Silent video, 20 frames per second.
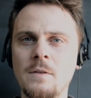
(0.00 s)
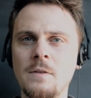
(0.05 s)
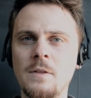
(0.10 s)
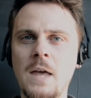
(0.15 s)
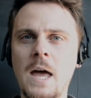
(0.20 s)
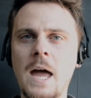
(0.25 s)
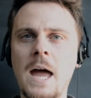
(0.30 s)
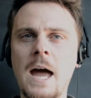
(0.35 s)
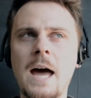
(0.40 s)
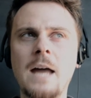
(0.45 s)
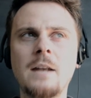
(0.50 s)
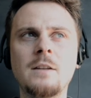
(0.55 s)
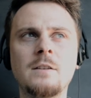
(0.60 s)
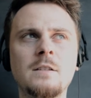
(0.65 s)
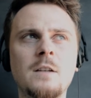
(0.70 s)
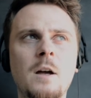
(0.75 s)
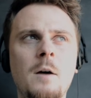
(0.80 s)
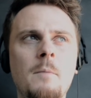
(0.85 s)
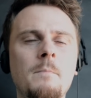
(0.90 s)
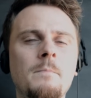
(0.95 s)
They add
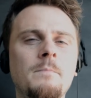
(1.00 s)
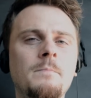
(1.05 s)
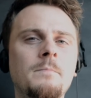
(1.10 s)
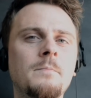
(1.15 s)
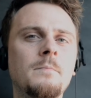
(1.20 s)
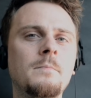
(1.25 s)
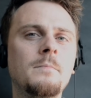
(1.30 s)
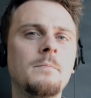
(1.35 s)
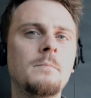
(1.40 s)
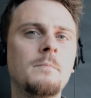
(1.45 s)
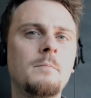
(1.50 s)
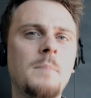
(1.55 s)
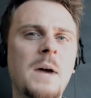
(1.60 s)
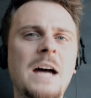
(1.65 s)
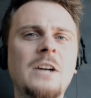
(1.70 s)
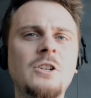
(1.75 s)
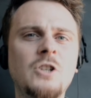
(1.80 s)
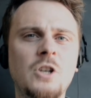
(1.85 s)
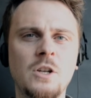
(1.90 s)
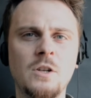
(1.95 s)
some
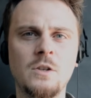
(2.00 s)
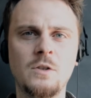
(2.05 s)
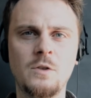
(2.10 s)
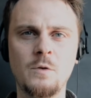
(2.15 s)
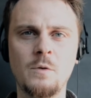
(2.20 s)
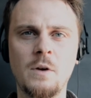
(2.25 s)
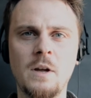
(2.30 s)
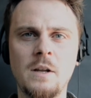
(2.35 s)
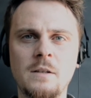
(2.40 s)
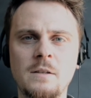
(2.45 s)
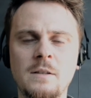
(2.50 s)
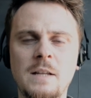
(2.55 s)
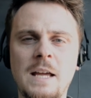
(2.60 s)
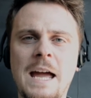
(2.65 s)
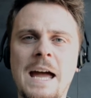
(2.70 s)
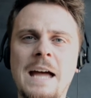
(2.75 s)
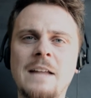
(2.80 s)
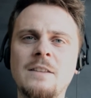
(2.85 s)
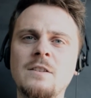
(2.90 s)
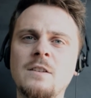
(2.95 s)
passion to it. They
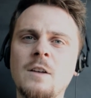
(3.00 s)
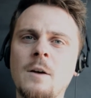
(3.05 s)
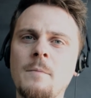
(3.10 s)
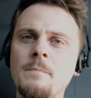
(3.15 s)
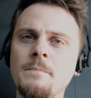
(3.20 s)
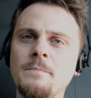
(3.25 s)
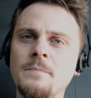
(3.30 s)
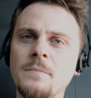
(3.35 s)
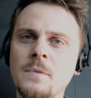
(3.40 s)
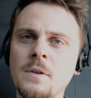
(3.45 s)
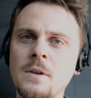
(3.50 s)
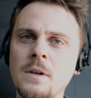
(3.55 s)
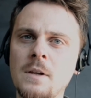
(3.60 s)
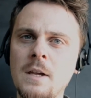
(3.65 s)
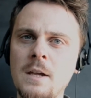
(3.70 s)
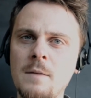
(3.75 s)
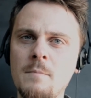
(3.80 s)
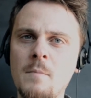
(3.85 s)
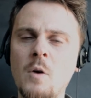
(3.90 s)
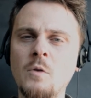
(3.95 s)
add some
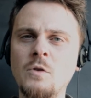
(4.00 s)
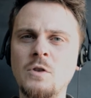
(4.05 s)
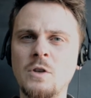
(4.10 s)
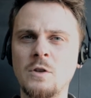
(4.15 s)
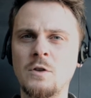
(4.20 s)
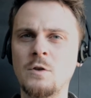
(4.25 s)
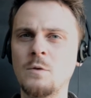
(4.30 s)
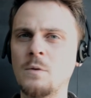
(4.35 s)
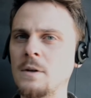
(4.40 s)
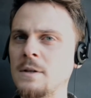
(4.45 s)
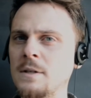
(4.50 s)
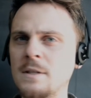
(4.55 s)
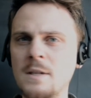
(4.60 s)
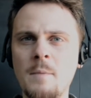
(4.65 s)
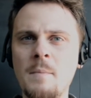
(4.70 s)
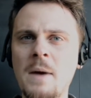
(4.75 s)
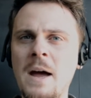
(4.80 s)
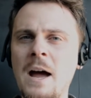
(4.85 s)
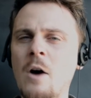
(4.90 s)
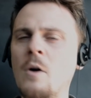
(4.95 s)
emotion to it
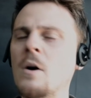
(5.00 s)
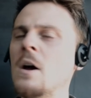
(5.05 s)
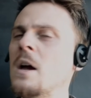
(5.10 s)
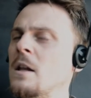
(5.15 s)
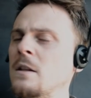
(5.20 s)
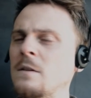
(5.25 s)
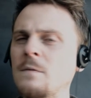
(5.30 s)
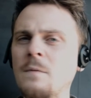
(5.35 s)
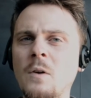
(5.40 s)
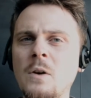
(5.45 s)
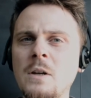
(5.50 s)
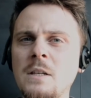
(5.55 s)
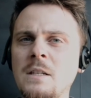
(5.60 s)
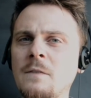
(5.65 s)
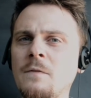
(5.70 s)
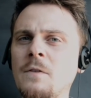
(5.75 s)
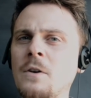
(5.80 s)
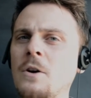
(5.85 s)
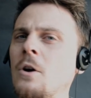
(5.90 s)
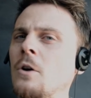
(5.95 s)
somehow. It's very
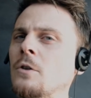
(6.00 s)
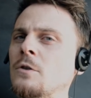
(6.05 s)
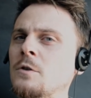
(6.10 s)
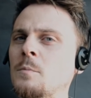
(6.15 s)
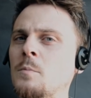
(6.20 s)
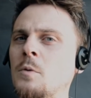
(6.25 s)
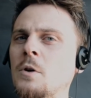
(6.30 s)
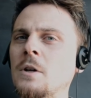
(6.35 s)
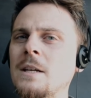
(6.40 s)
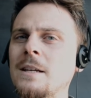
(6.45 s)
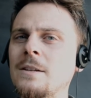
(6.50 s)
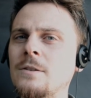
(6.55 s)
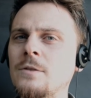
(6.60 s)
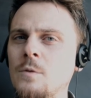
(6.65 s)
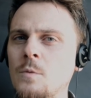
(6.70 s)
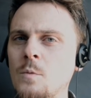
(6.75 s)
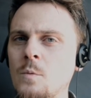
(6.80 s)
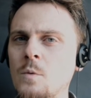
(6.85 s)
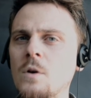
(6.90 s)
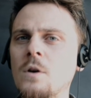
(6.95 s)
difficult to put
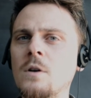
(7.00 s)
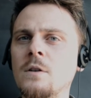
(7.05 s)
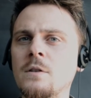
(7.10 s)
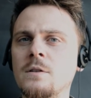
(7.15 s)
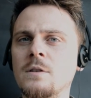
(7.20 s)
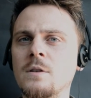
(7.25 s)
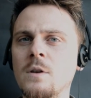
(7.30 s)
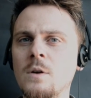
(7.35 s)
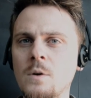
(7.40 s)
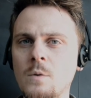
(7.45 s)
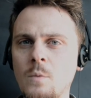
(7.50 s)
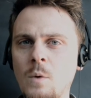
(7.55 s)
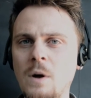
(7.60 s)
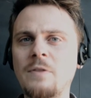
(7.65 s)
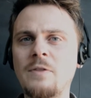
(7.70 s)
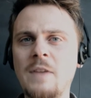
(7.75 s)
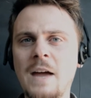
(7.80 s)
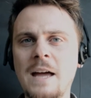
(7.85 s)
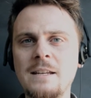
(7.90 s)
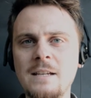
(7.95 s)
into words
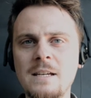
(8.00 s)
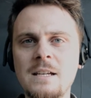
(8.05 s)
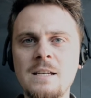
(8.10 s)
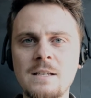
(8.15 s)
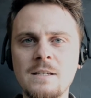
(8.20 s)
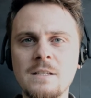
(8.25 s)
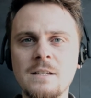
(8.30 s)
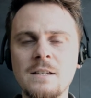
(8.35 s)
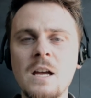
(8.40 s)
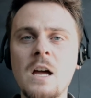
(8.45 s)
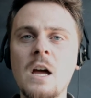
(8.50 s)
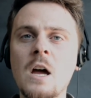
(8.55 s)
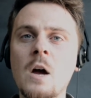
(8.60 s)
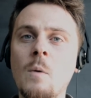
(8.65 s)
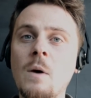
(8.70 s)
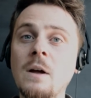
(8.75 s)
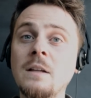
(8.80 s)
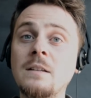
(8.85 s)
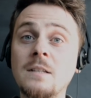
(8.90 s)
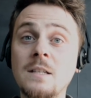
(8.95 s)
what that is.
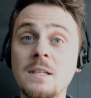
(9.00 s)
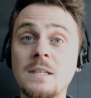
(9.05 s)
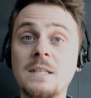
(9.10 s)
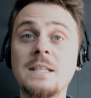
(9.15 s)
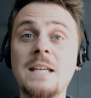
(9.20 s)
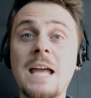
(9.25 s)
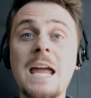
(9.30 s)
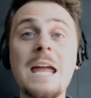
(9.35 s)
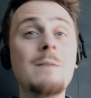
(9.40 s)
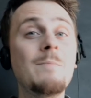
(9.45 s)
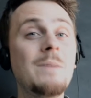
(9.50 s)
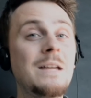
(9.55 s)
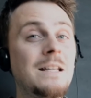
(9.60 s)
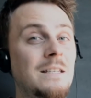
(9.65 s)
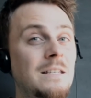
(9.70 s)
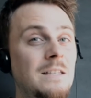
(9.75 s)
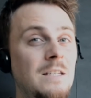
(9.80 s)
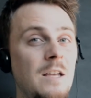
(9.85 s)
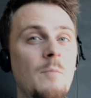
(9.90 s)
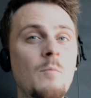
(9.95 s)
Well, it's the same in
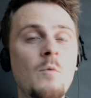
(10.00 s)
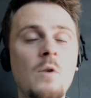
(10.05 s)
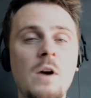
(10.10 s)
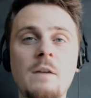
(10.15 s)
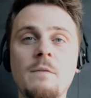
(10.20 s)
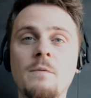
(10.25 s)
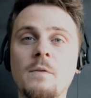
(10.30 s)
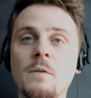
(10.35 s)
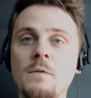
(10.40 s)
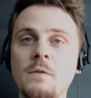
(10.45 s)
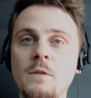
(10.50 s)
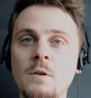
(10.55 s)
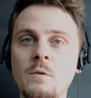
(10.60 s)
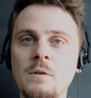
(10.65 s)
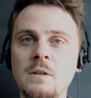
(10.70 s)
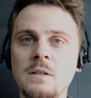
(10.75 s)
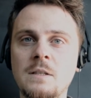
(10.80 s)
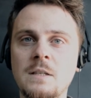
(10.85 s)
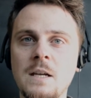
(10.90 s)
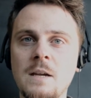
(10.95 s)
some way for
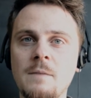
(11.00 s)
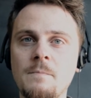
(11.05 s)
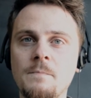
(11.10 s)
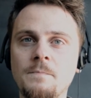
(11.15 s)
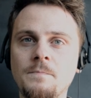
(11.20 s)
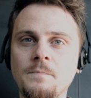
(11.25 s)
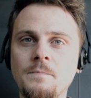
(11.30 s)
fluency.